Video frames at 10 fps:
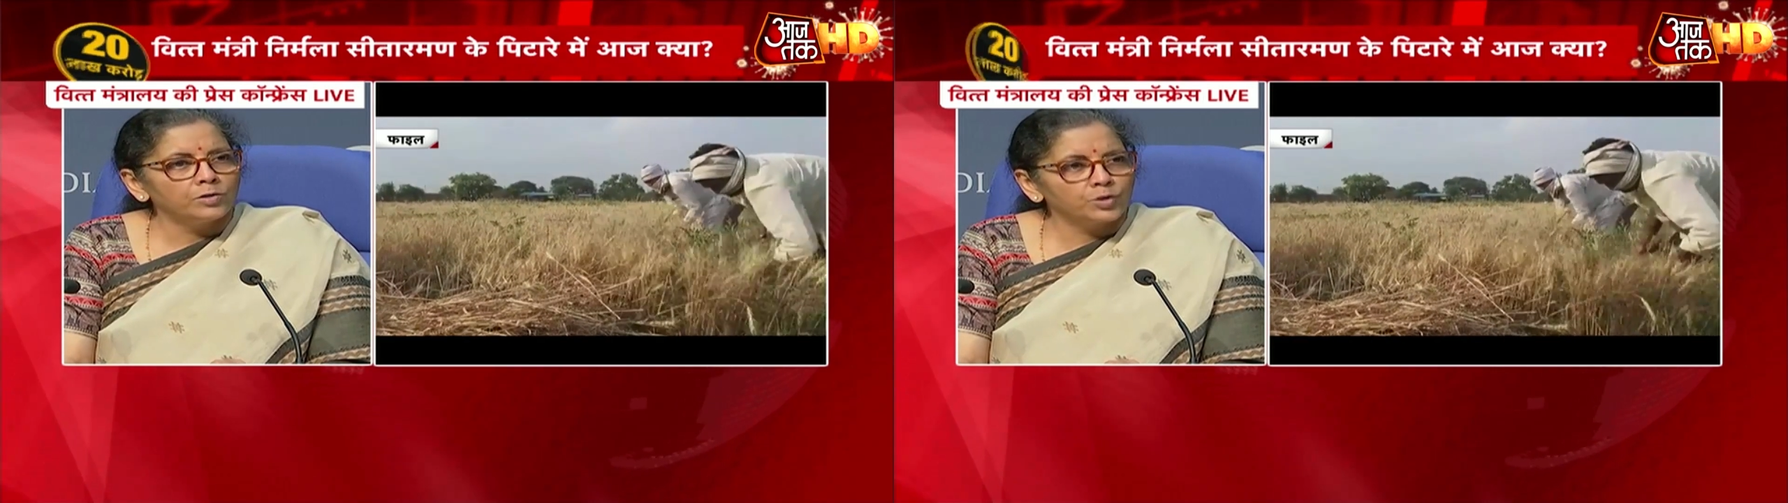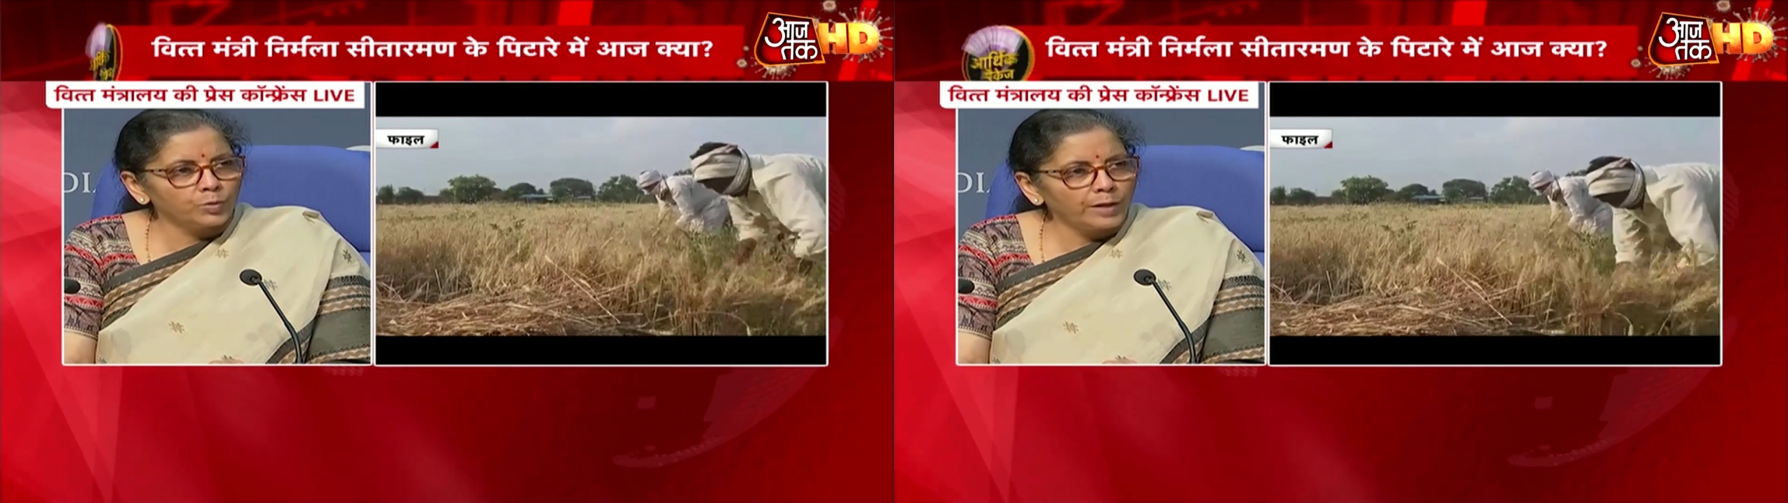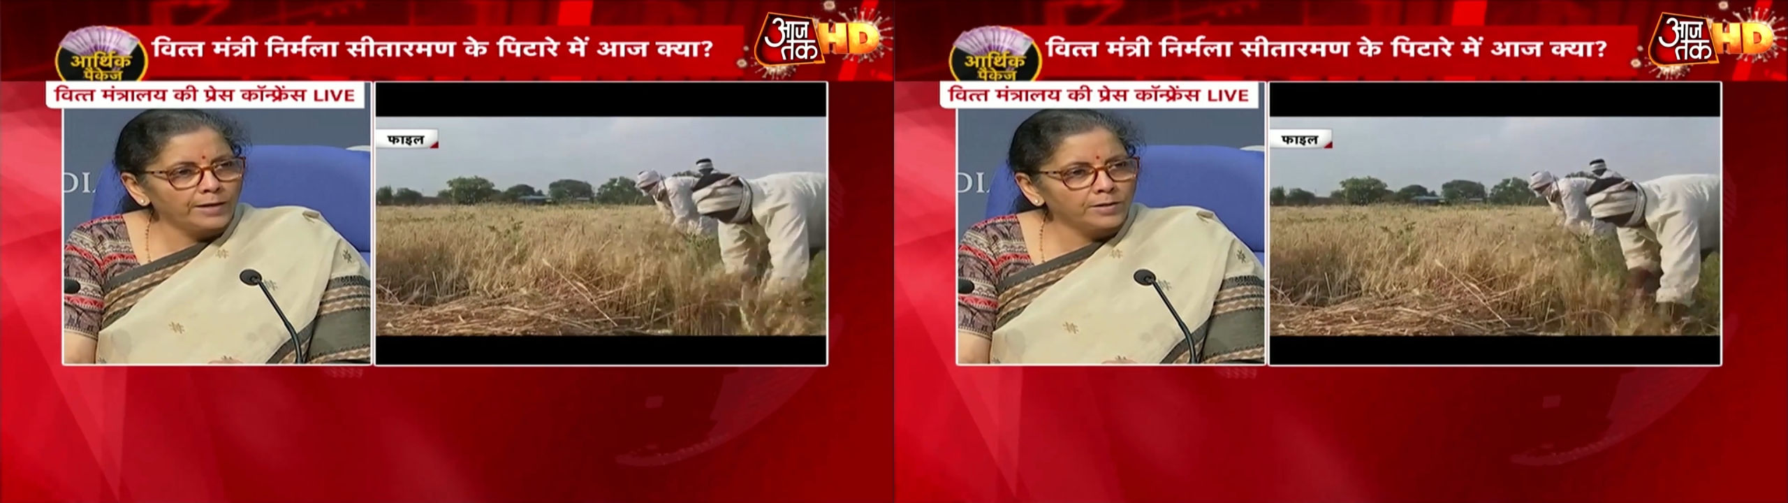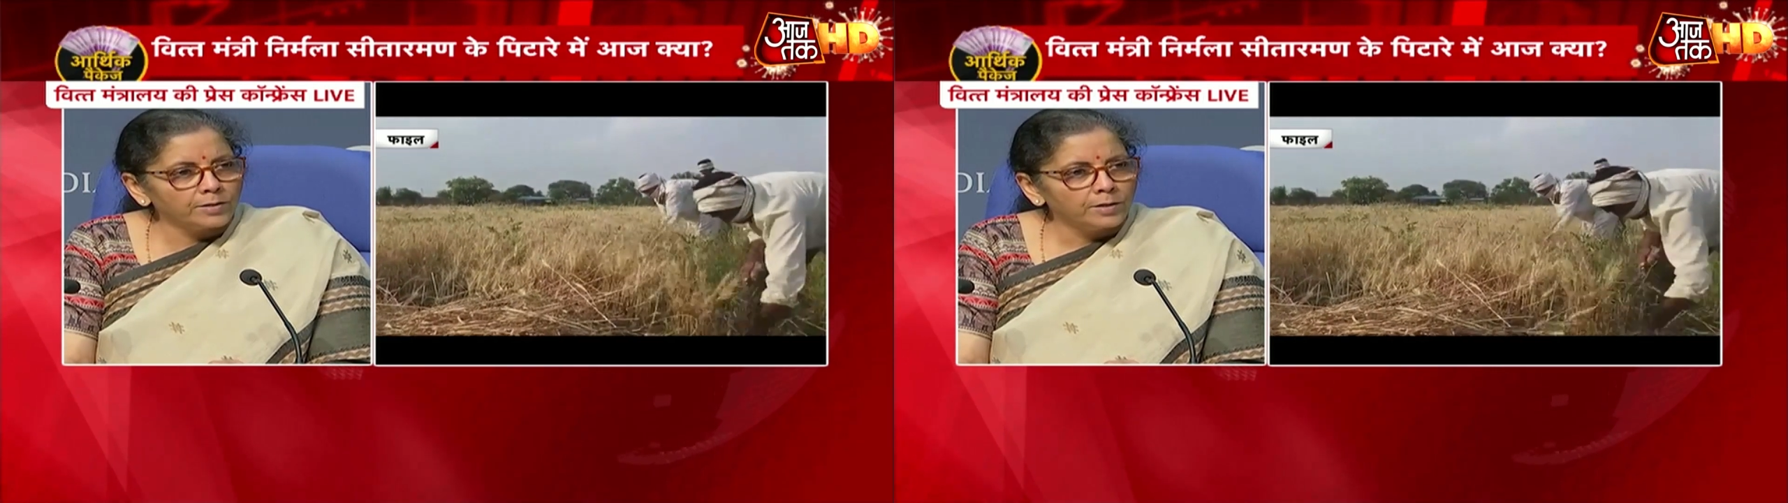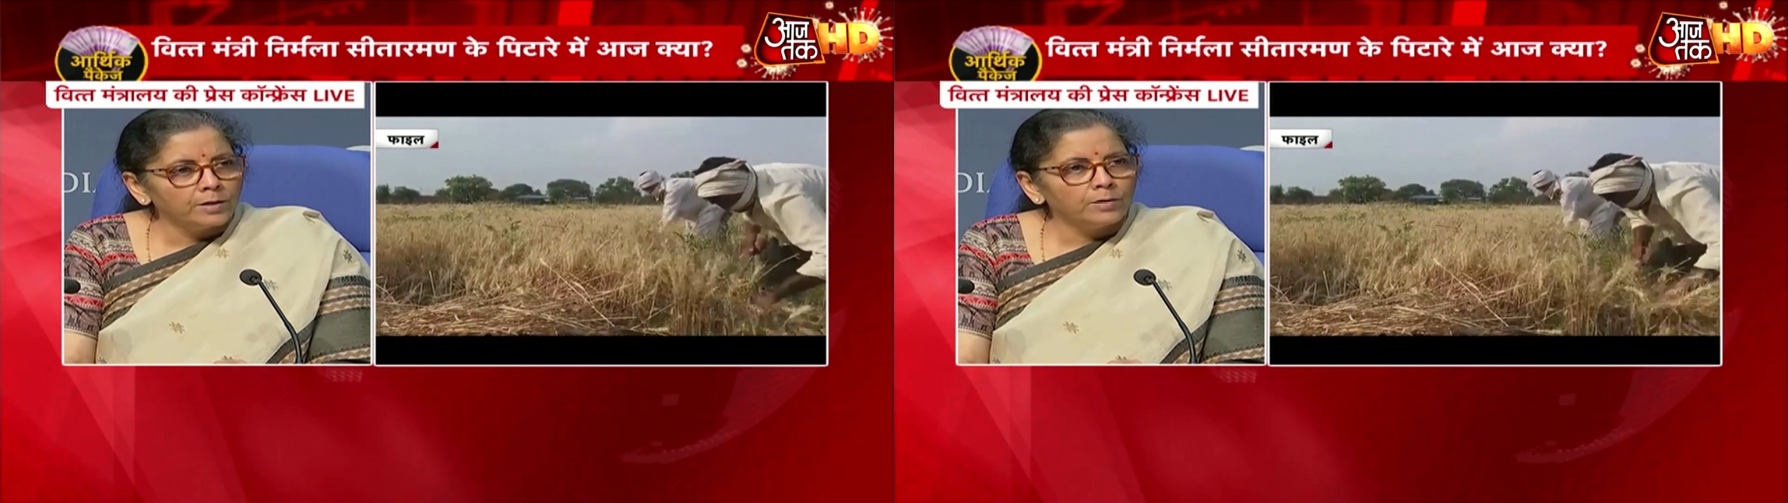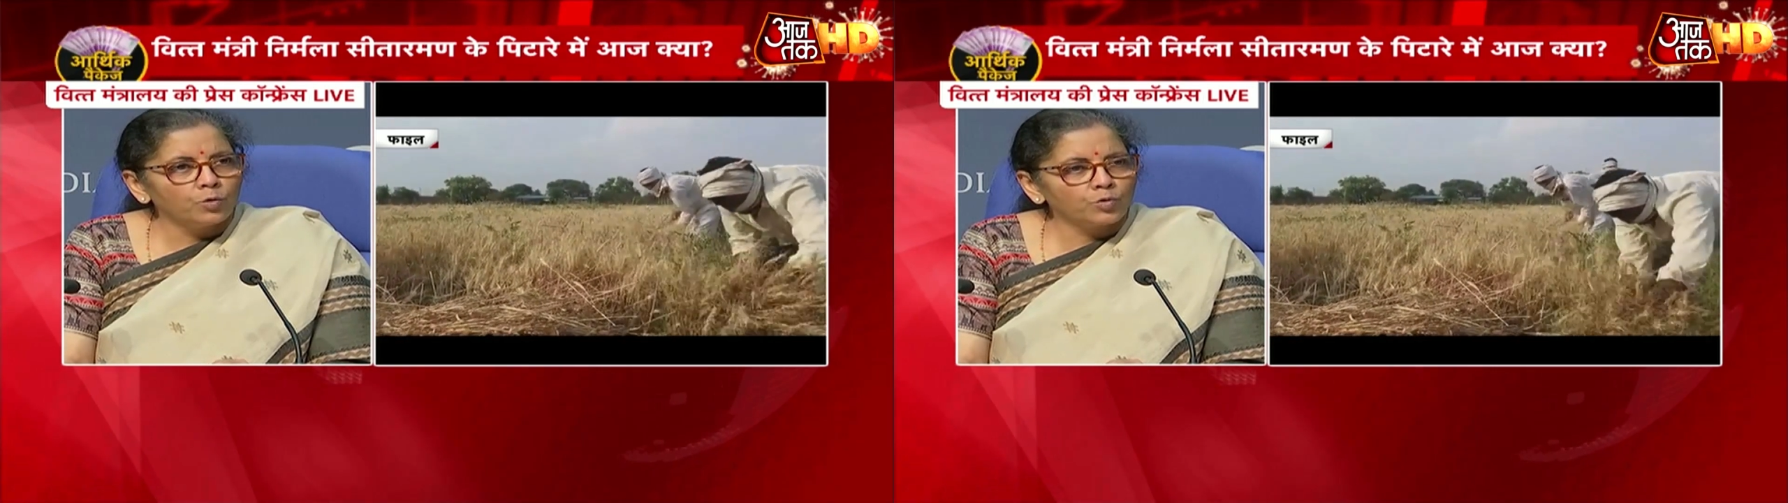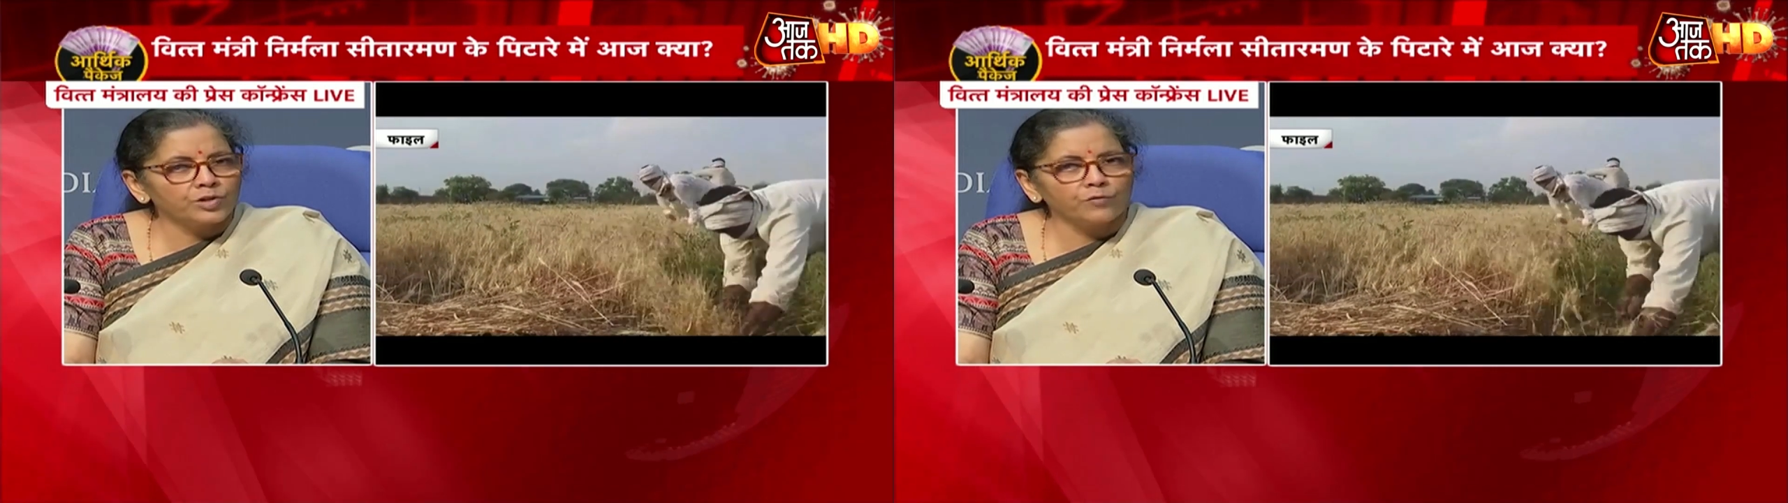so that those